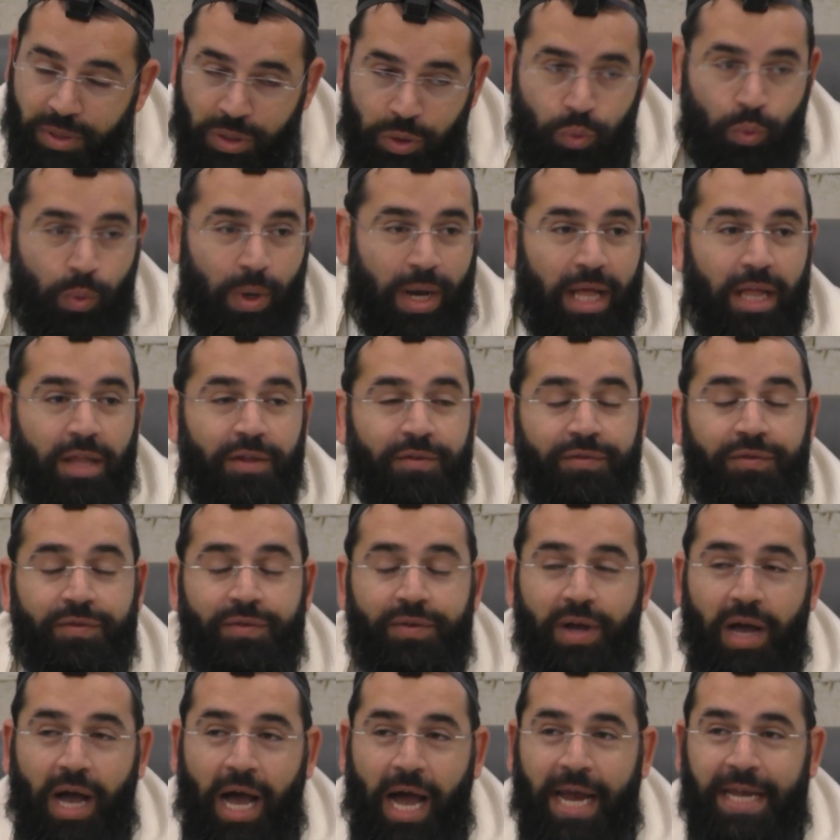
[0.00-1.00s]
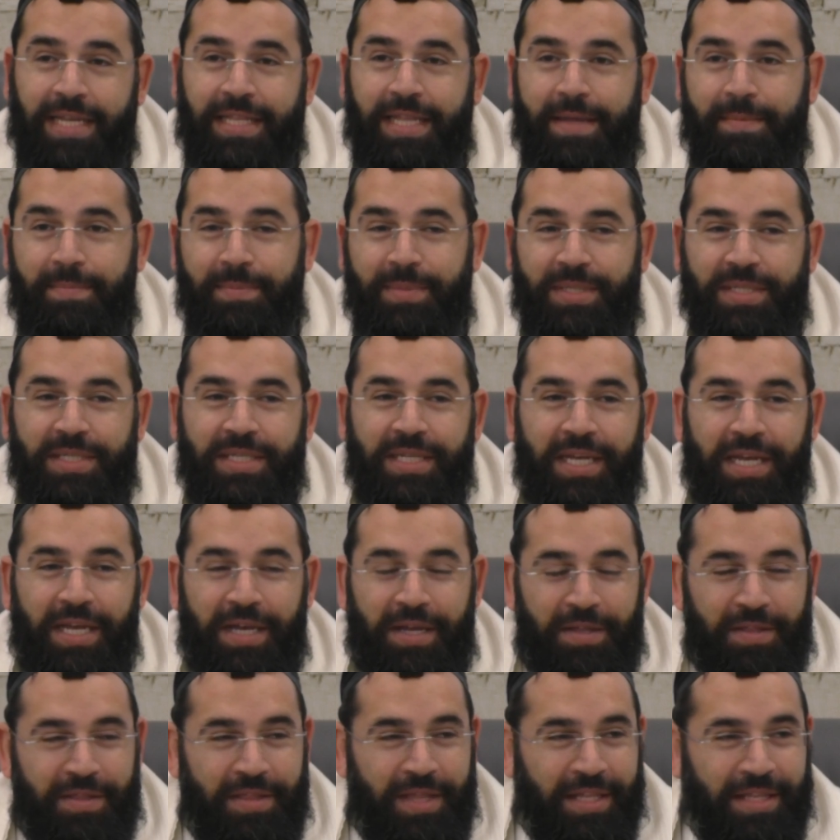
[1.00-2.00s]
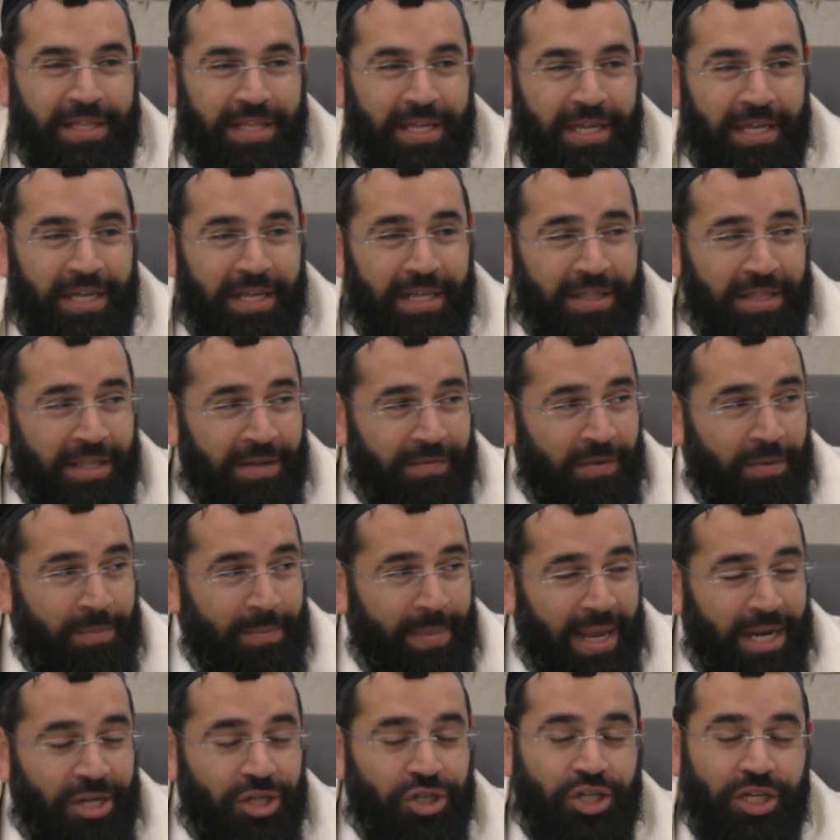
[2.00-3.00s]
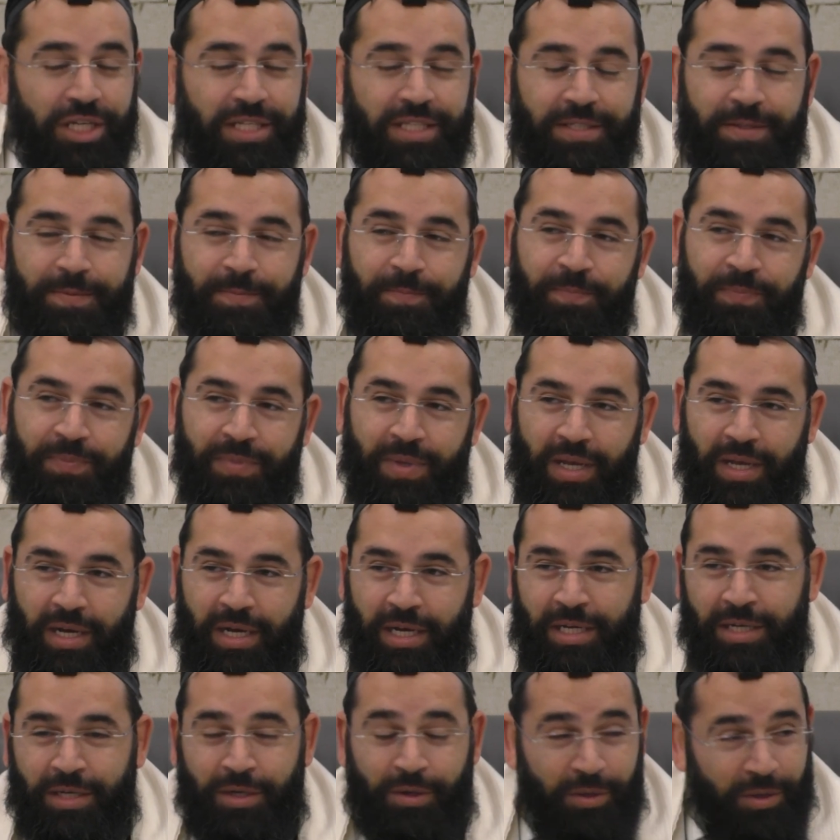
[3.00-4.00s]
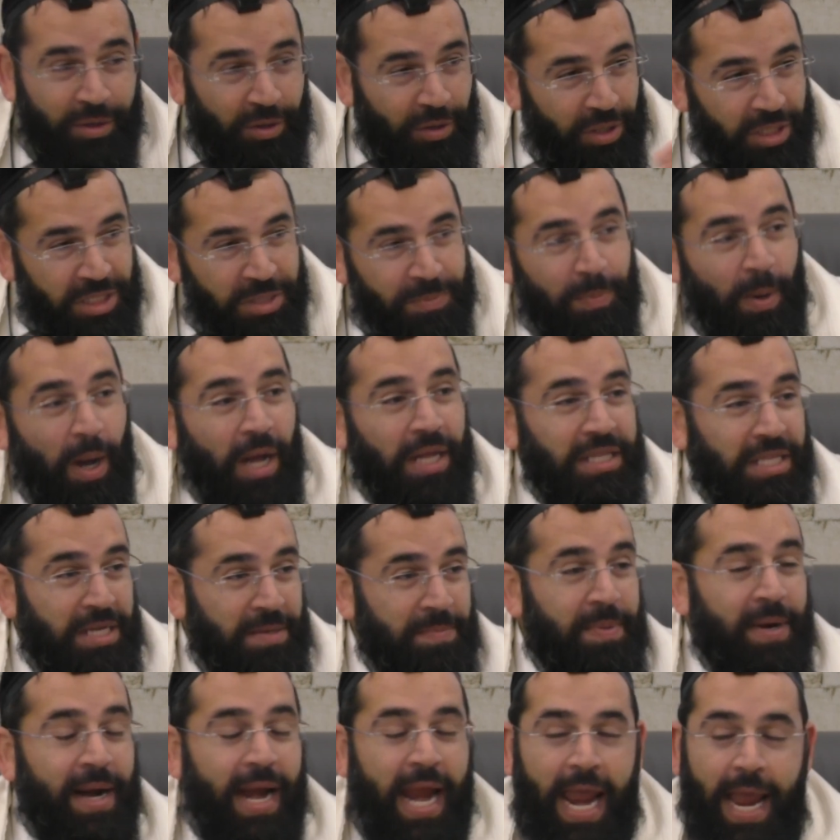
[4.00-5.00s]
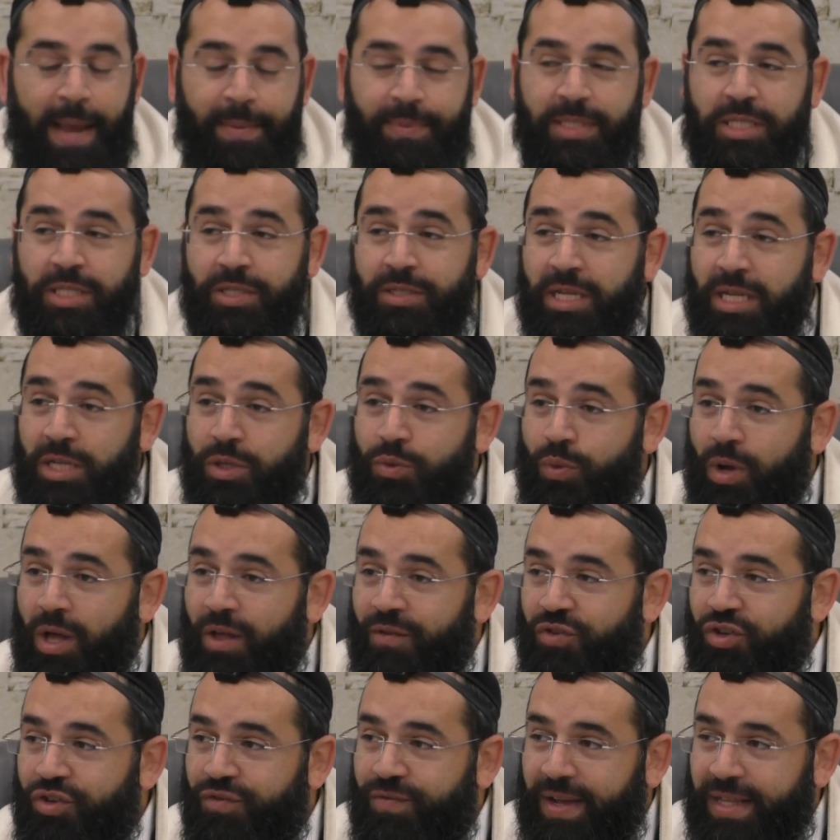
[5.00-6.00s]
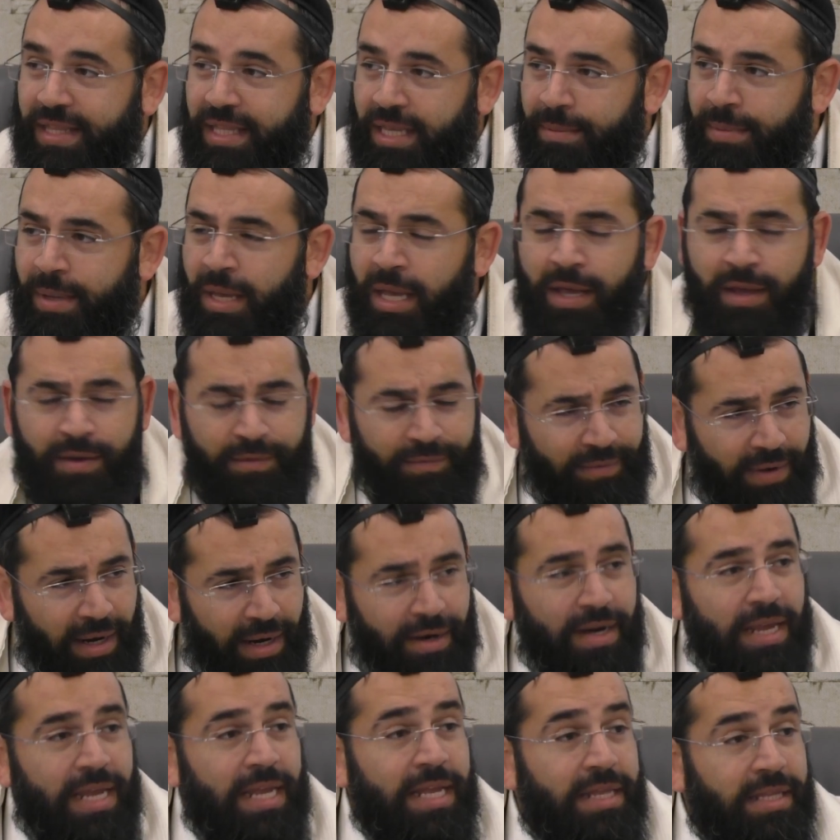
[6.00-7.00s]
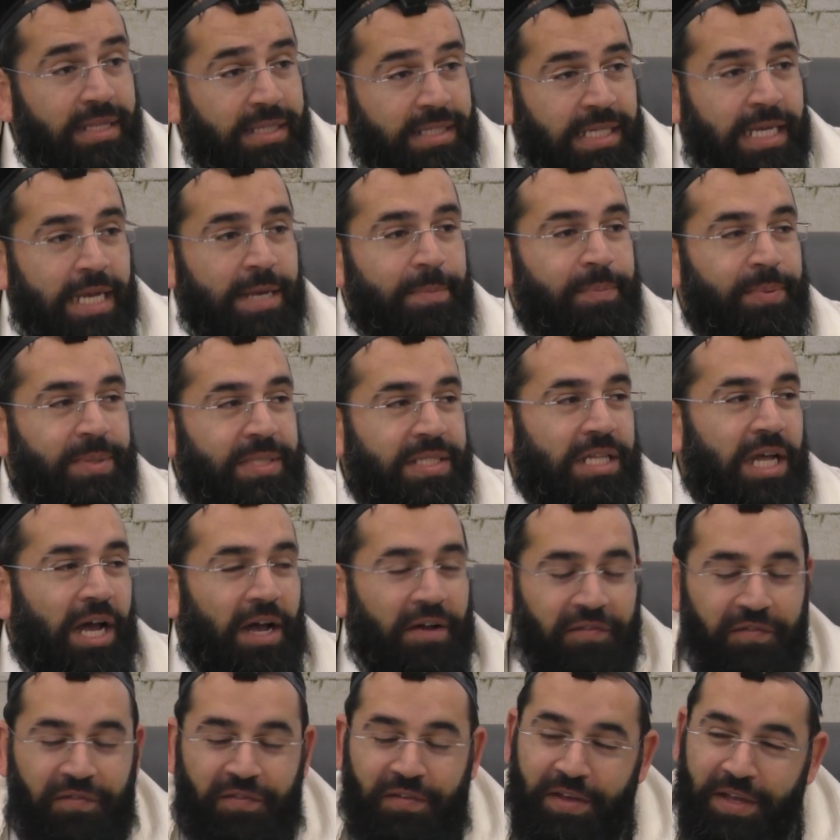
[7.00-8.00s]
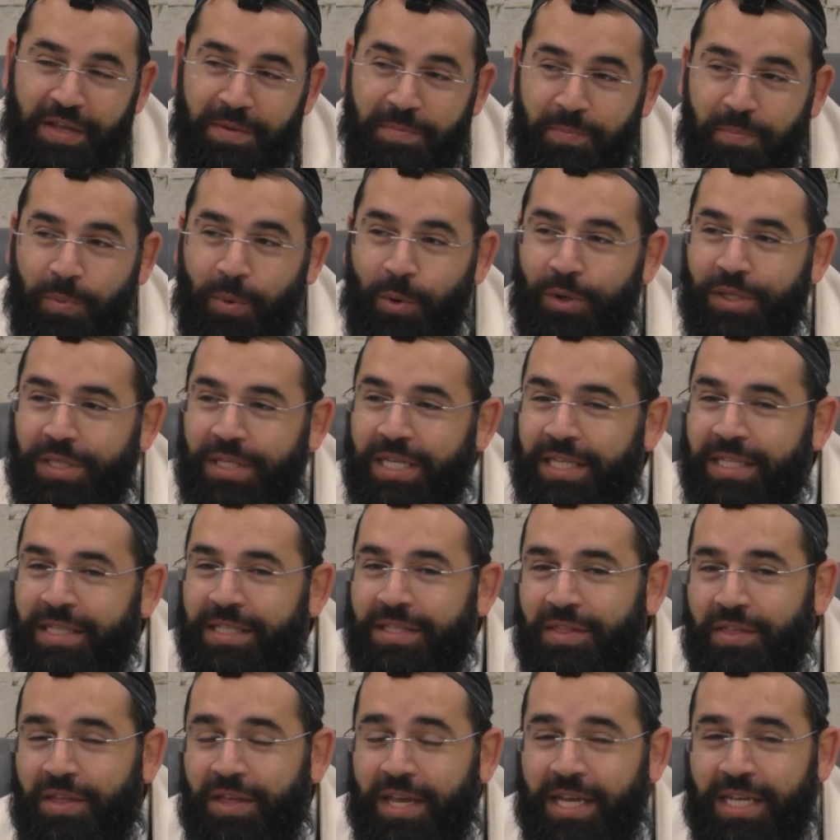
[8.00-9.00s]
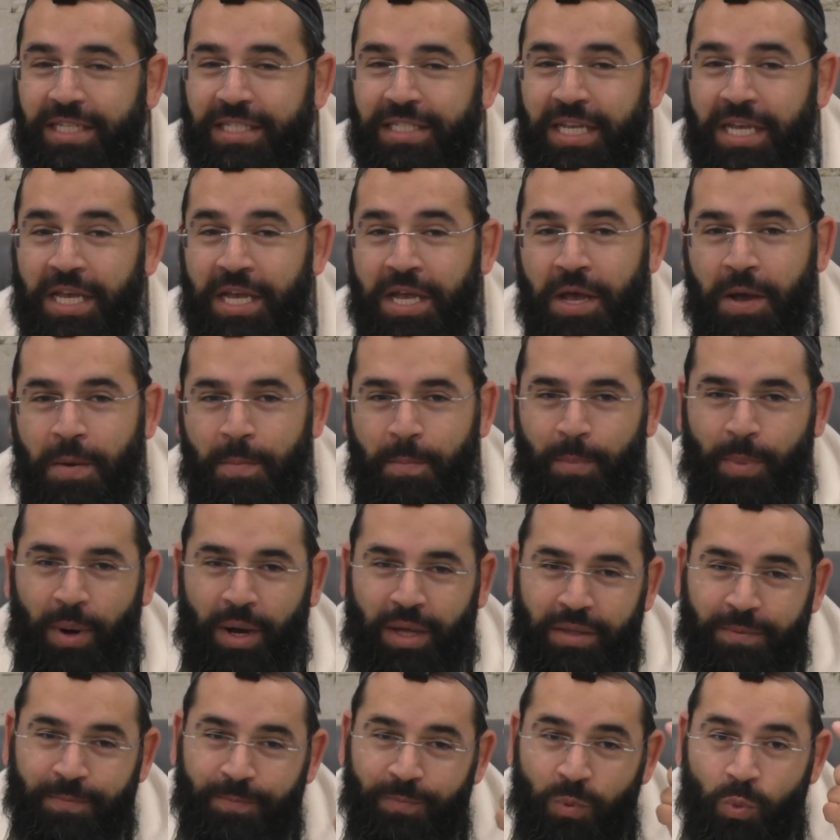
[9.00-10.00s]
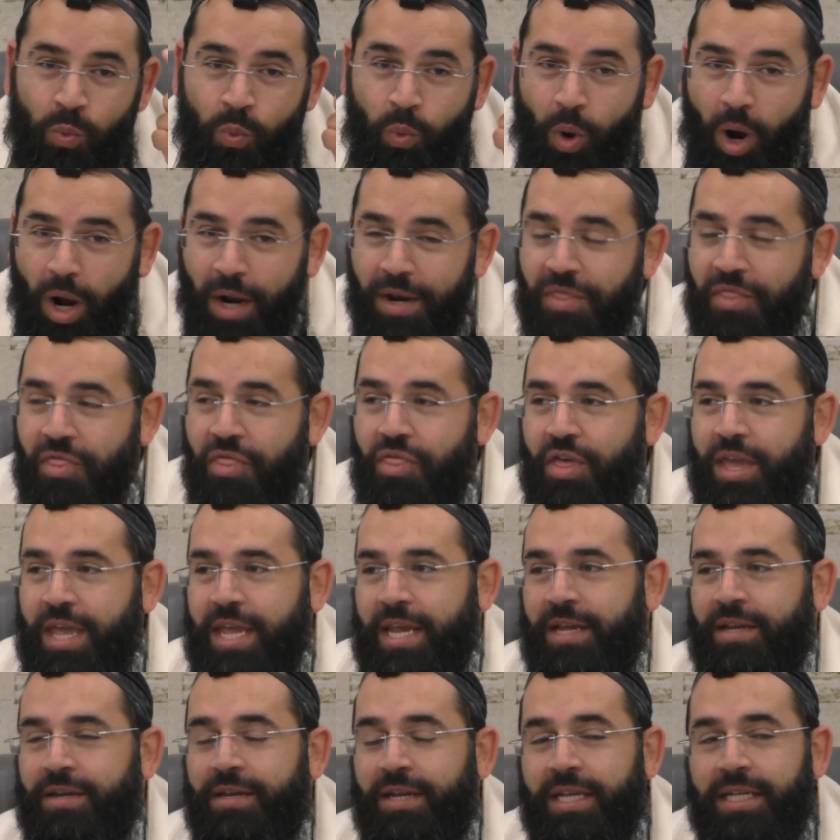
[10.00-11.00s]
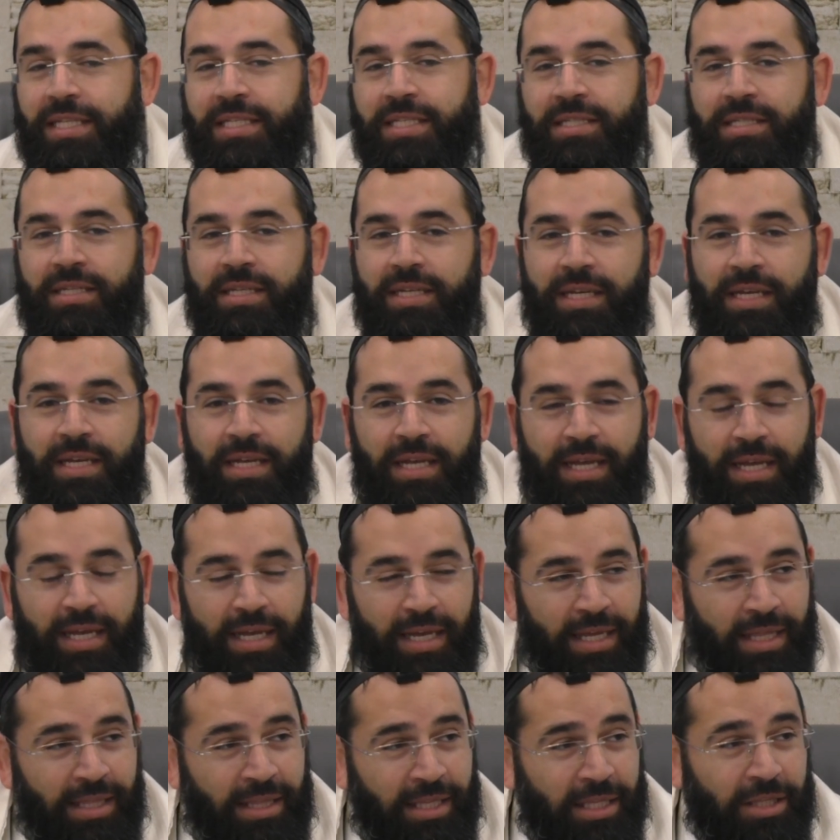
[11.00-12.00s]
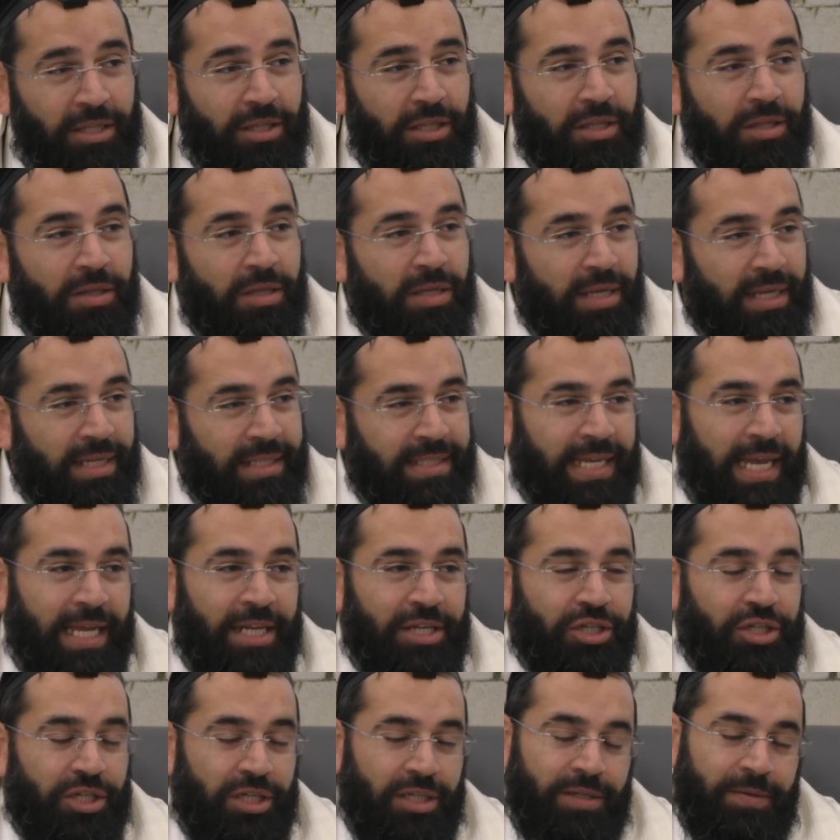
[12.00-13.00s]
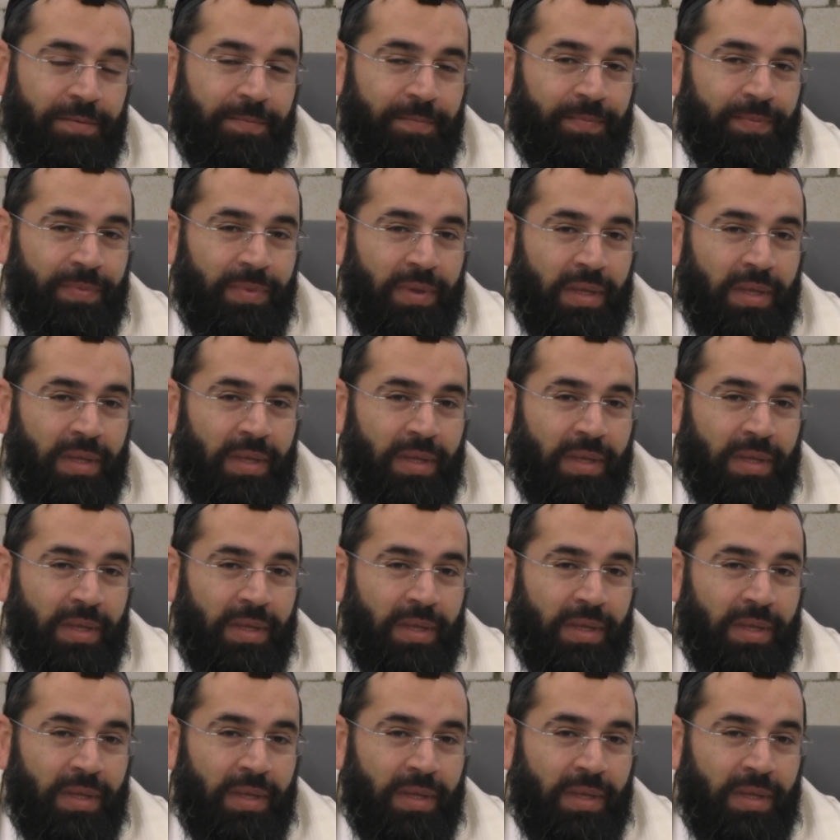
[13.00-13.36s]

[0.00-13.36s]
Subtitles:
12 items that they were mentioned, you know, corresponding perhaps to the 12 Shvatim. Very deep stuff, important things, but one thing needs a little attention.